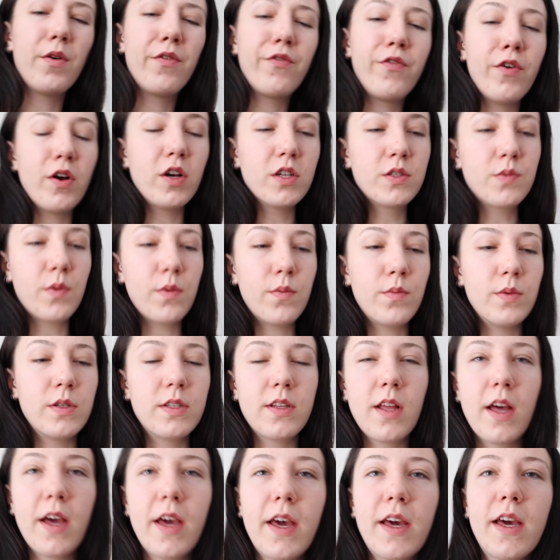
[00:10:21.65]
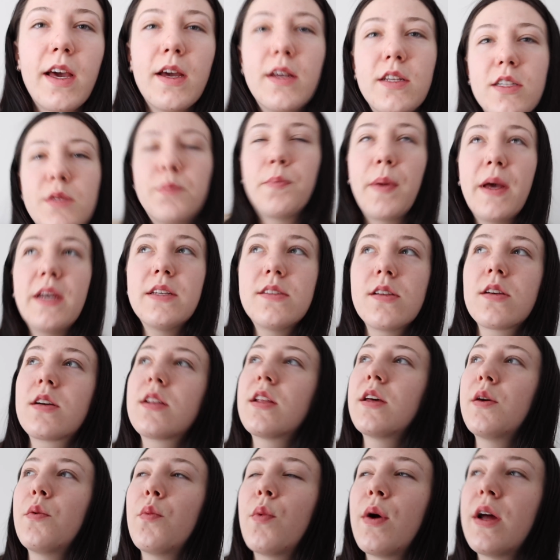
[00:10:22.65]
The first one was like, it's
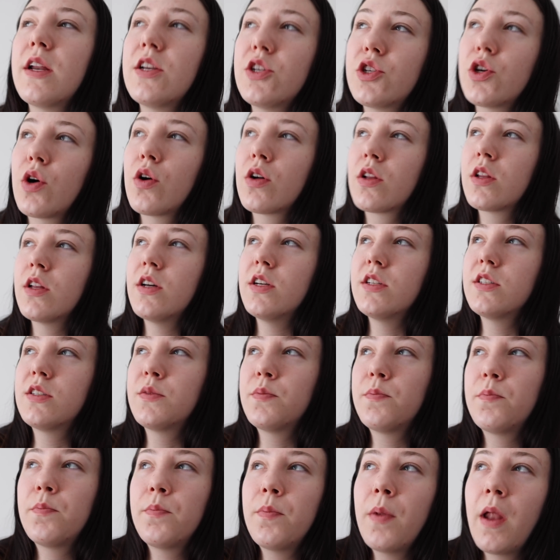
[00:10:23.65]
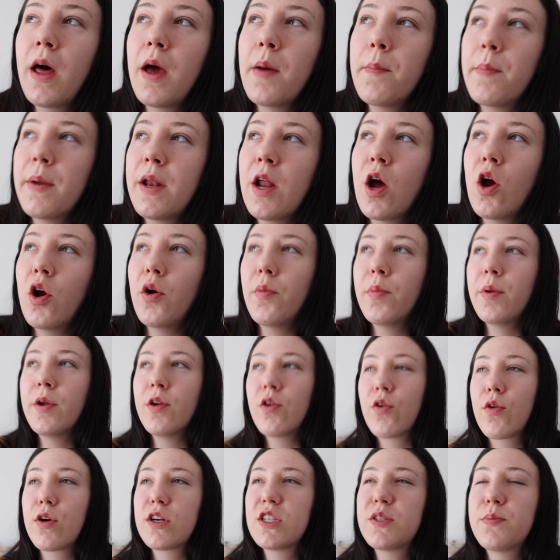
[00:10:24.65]
basically when chocolate's like been
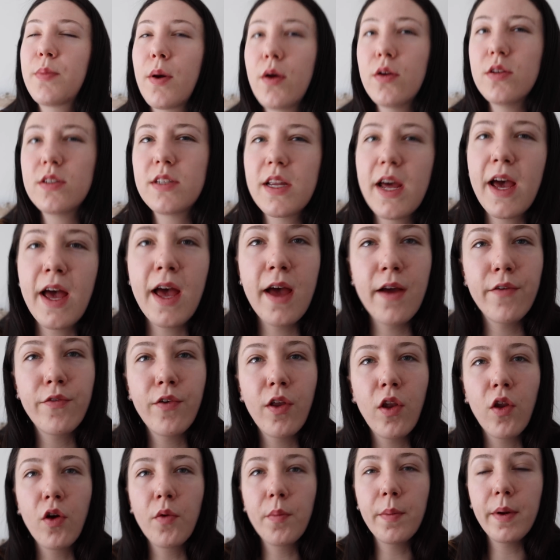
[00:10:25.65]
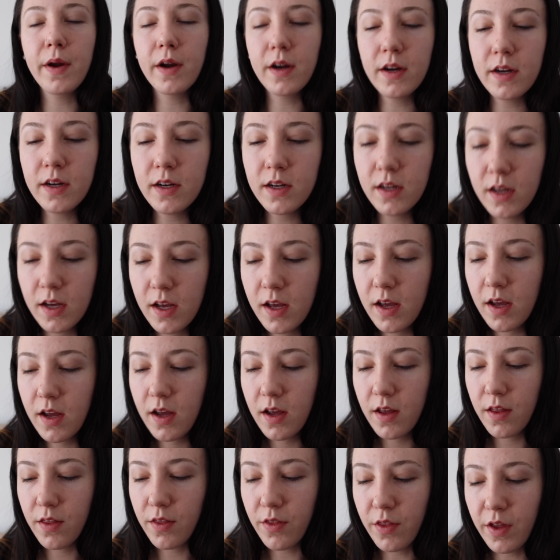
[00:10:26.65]
open or exposed to air for a long period
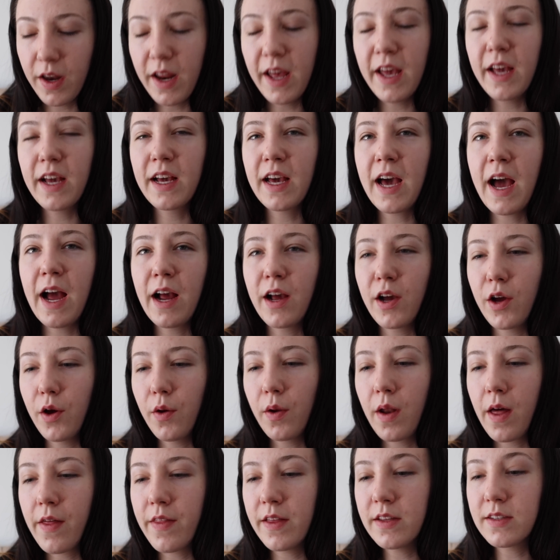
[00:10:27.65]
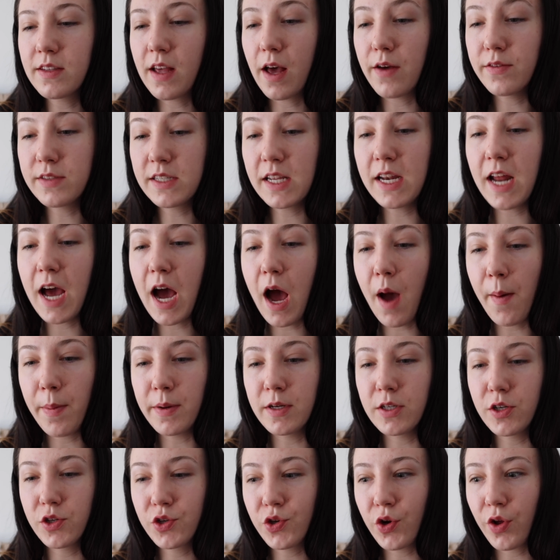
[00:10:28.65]
that it can go like this. Like, I've seen it
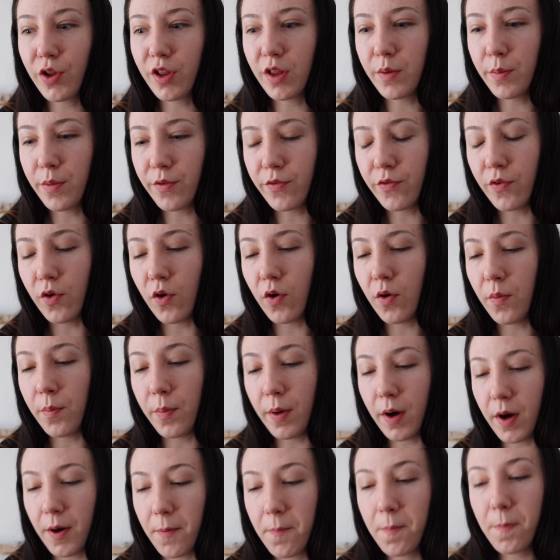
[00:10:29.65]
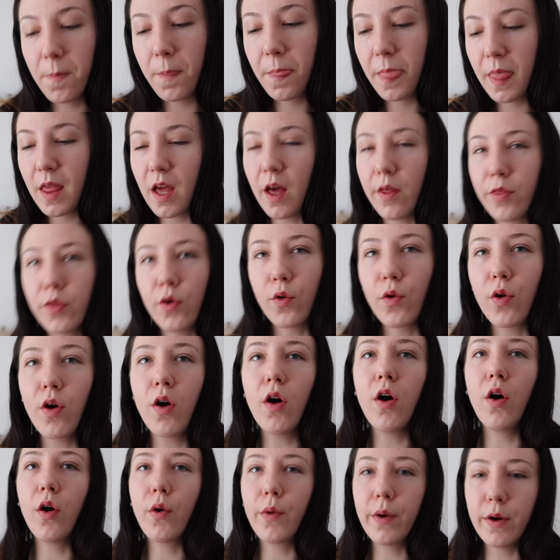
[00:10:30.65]
happen to chocolate before, but I thought,
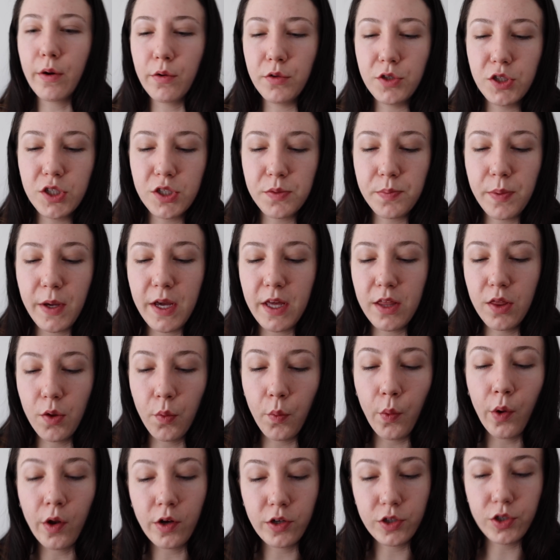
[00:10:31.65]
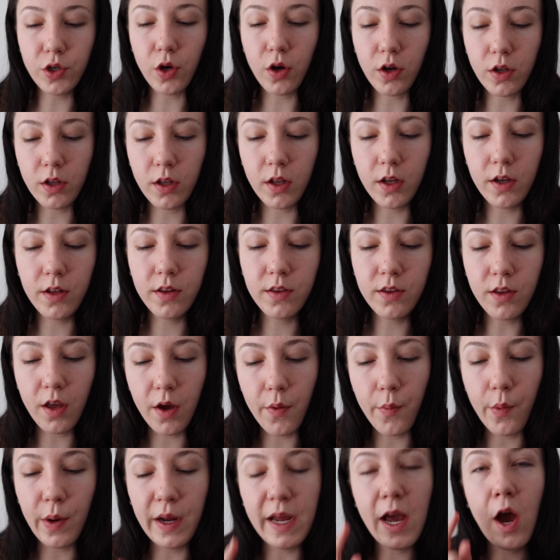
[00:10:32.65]
oh, it'll just be the one chocolate
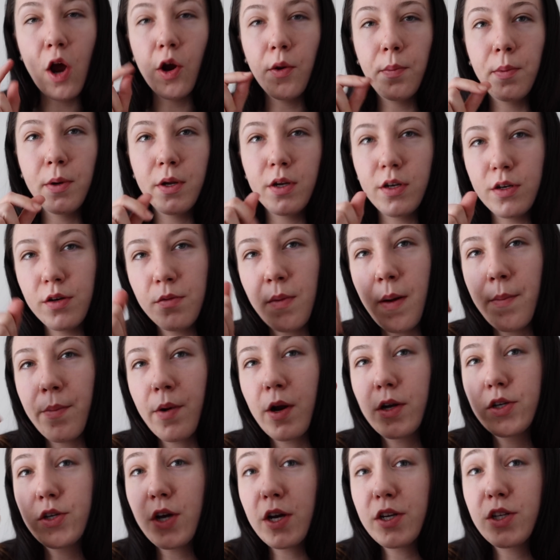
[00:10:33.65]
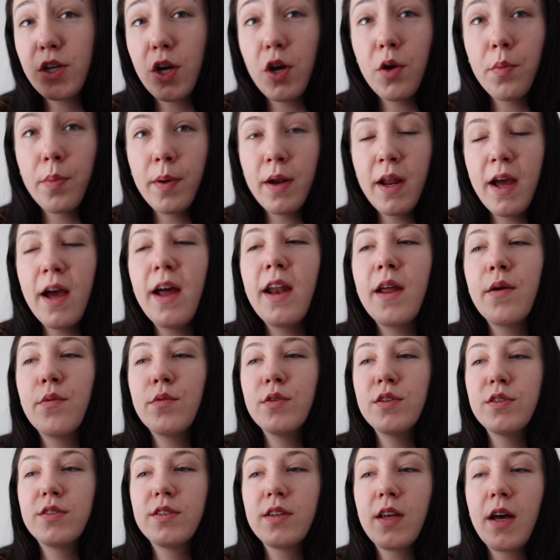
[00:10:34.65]
that we opened. Remember, I tried to open it and it
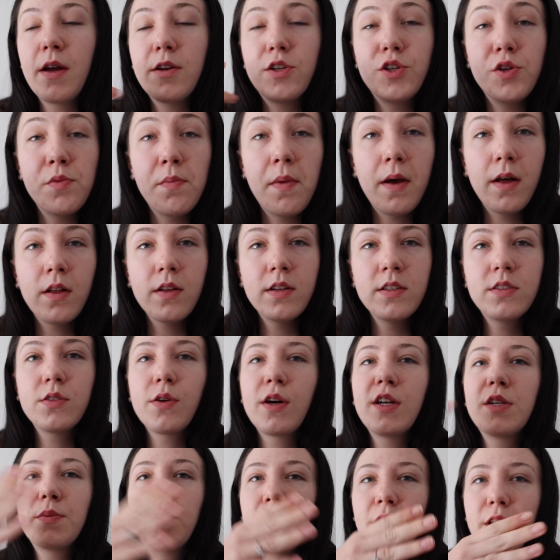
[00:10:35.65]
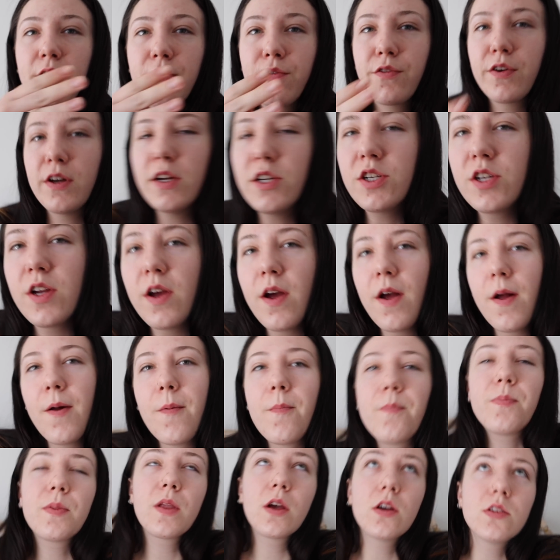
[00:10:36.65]
was like too melted, so I had to put it in the fridge.
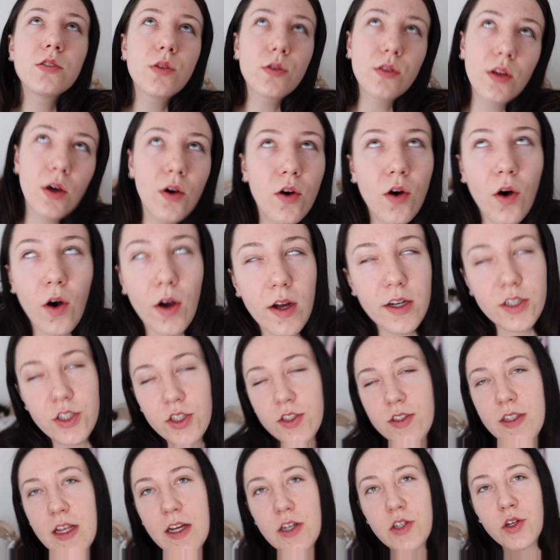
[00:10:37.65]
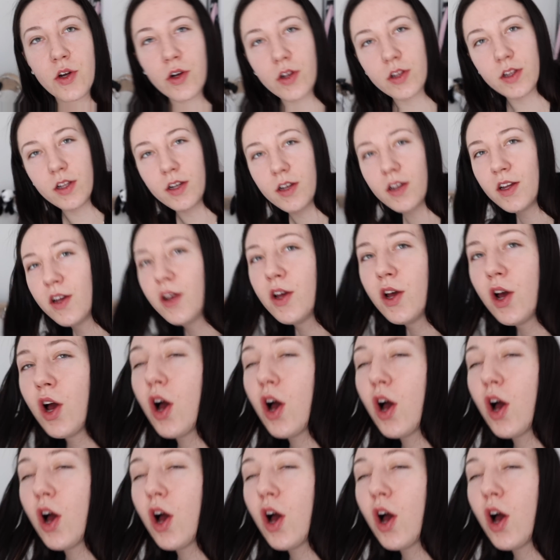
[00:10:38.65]
So I thought, oh, it's just that chocolate.